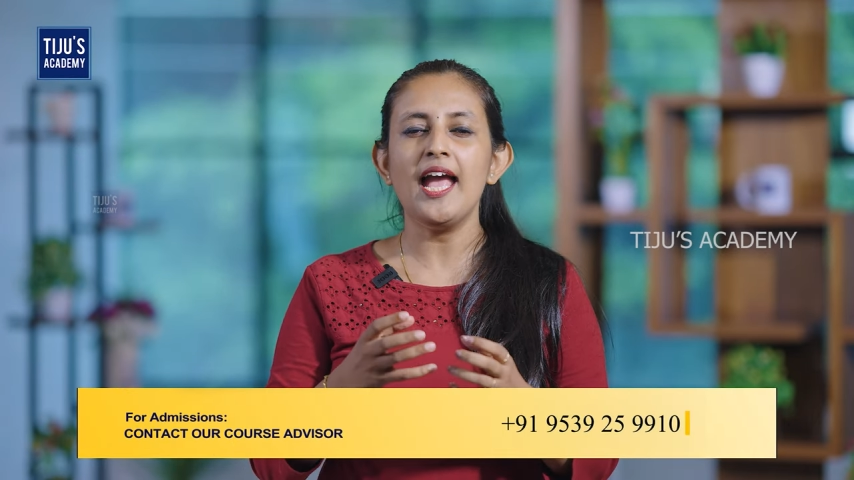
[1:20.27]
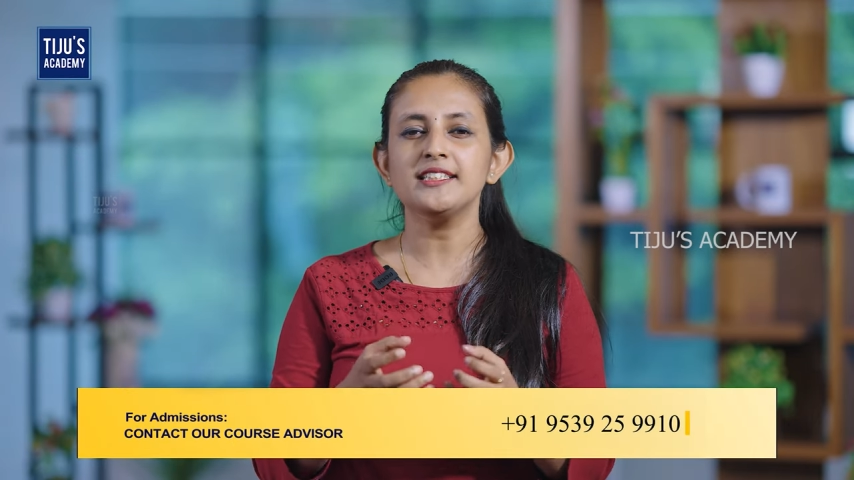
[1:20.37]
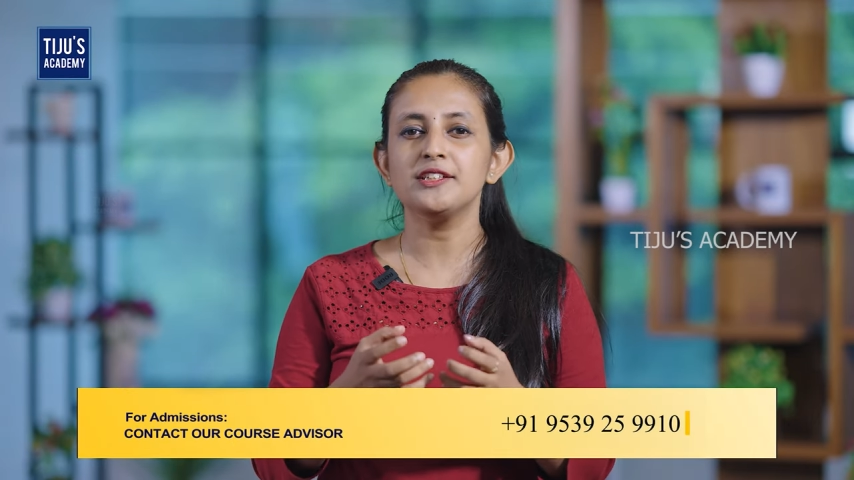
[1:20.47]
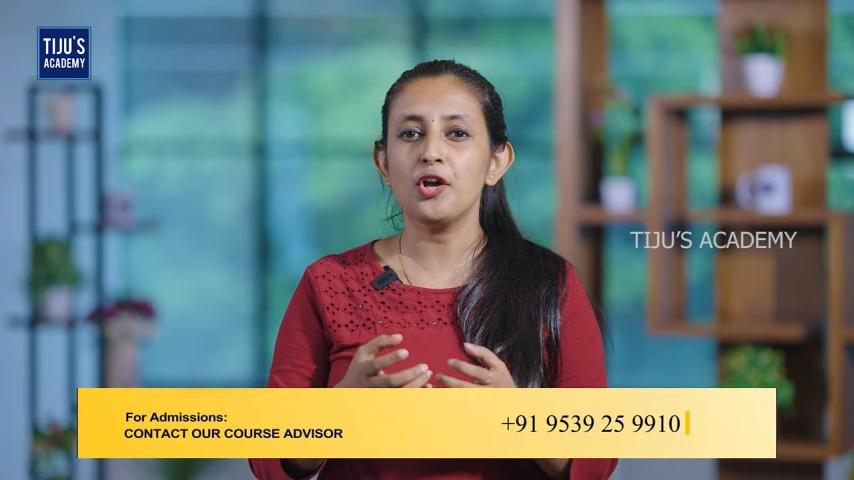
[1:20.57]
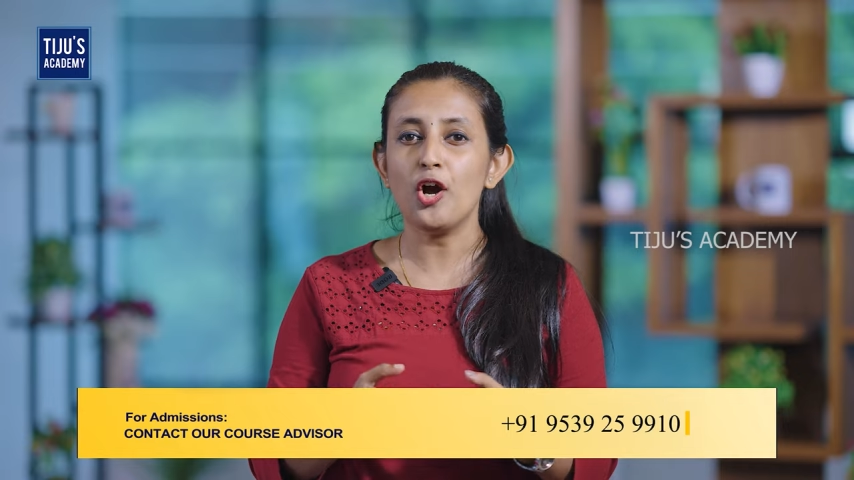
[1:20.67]

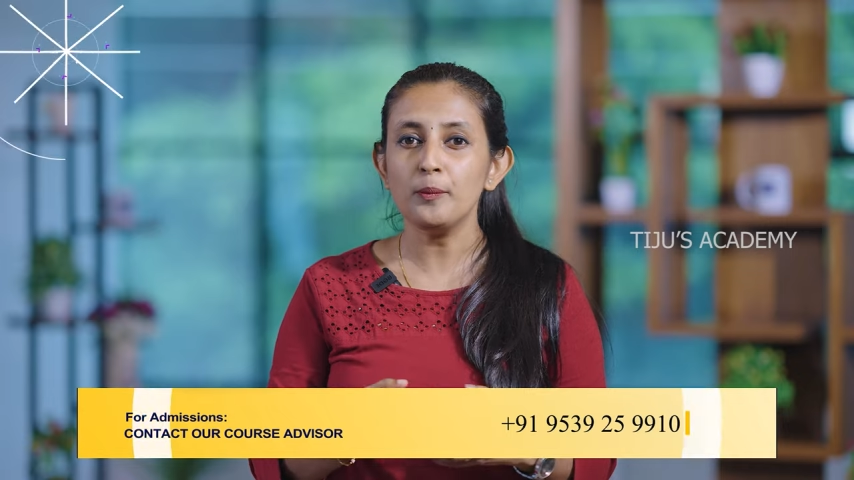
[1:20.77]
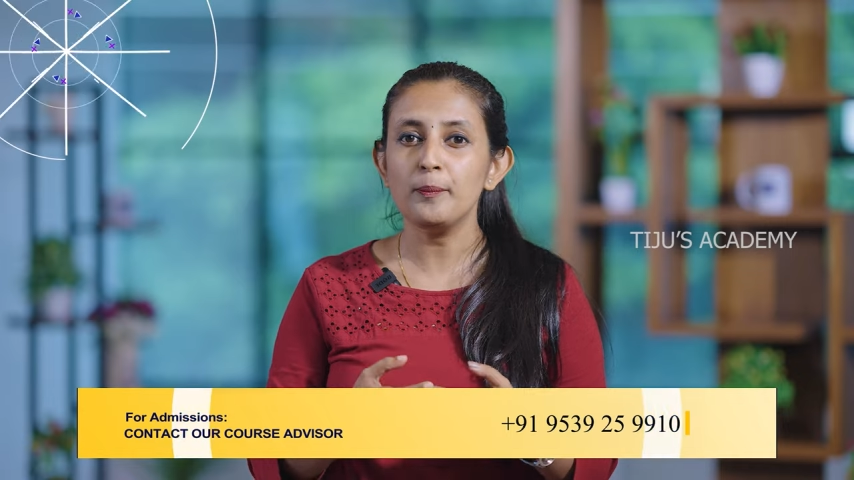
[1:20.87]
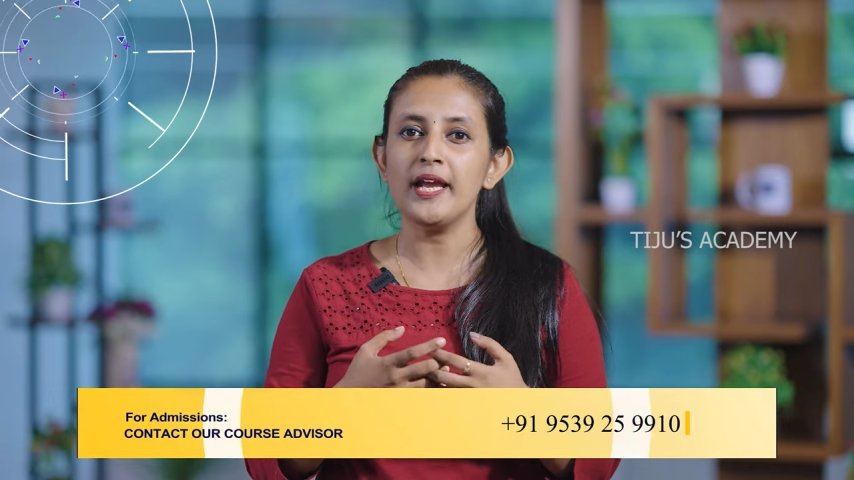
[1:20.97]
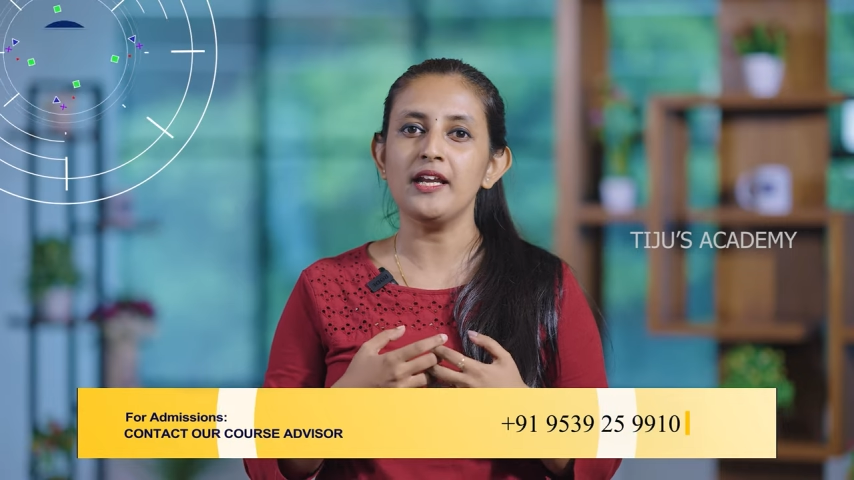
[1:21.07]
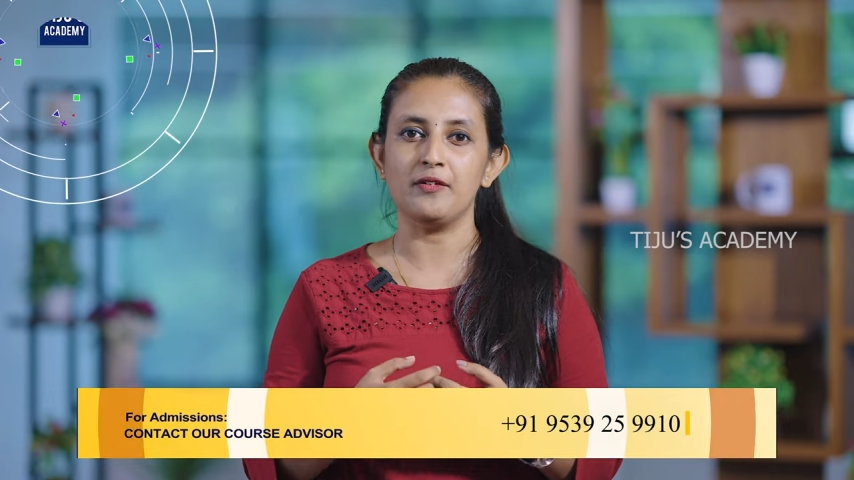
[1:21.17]
has not
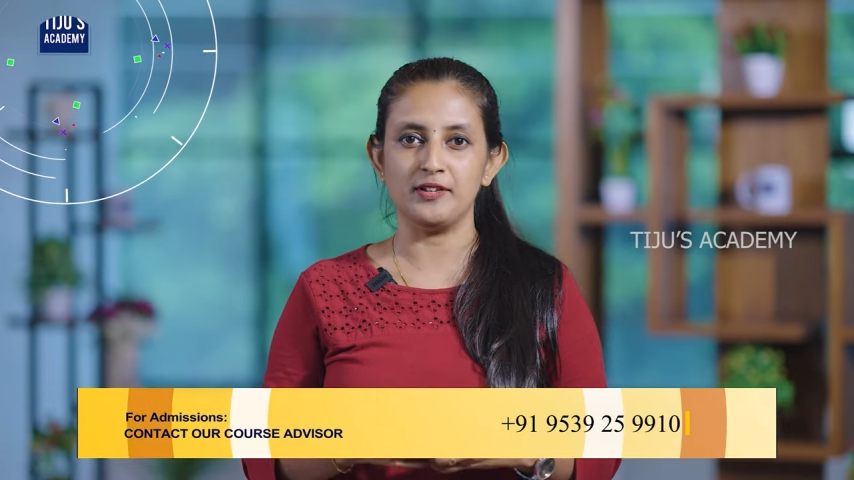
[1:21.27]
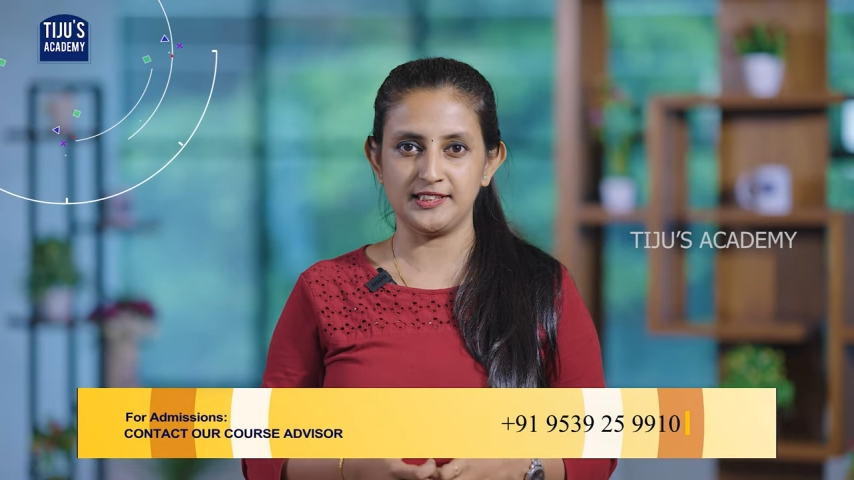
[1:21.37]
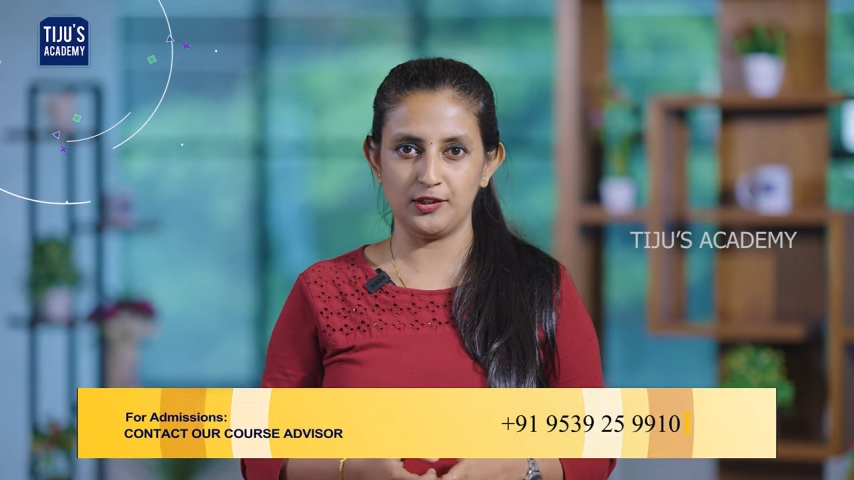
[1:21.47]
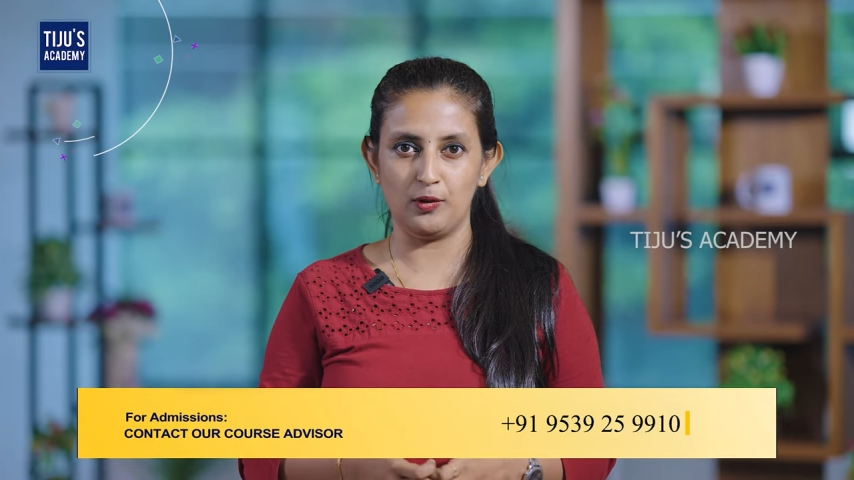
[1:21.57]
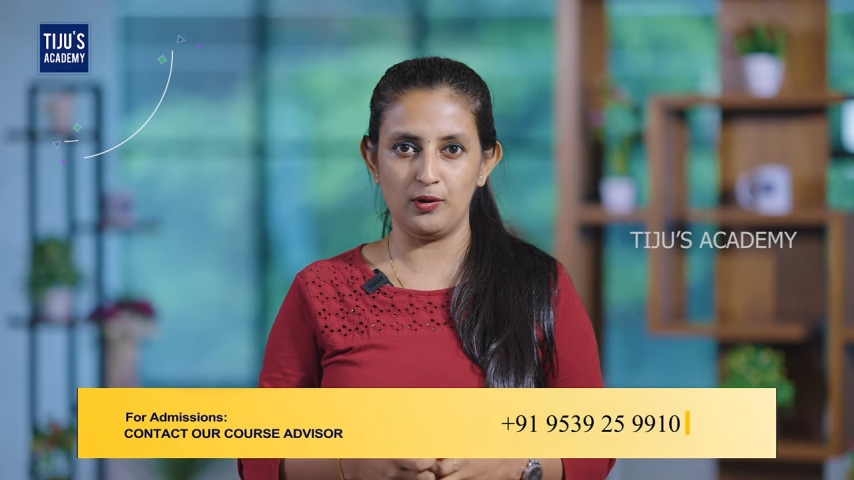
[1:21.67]
been
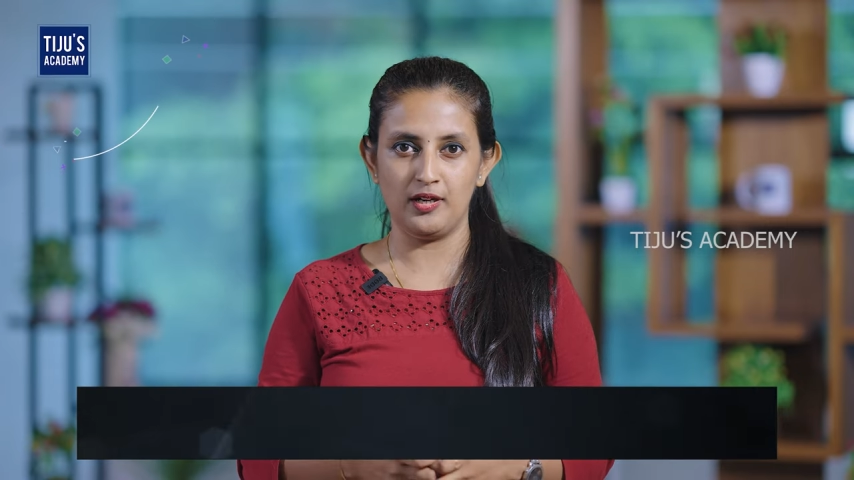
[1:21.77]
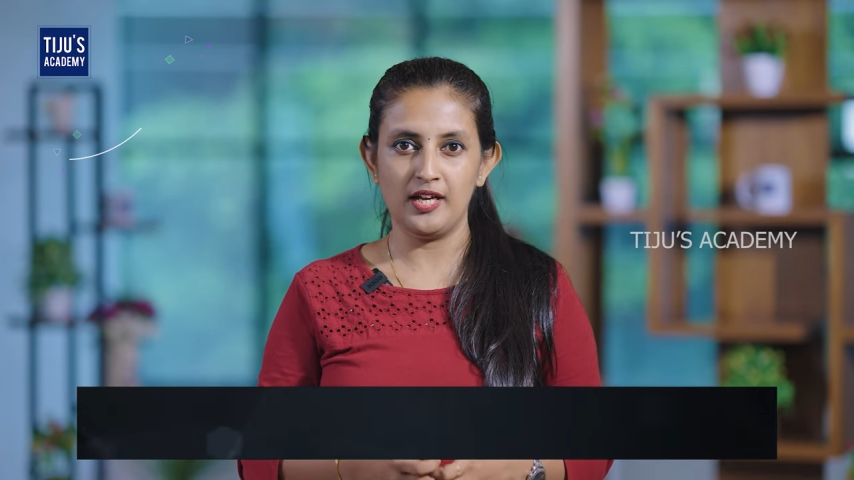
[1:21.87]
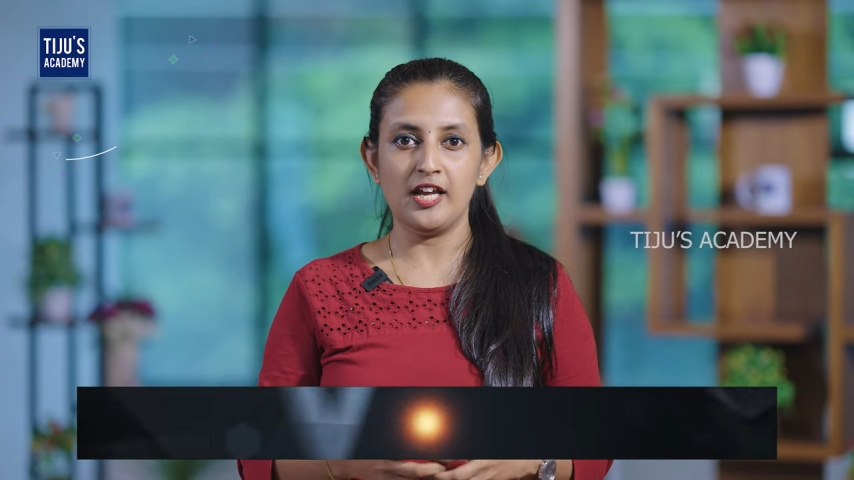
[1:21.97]
resolved.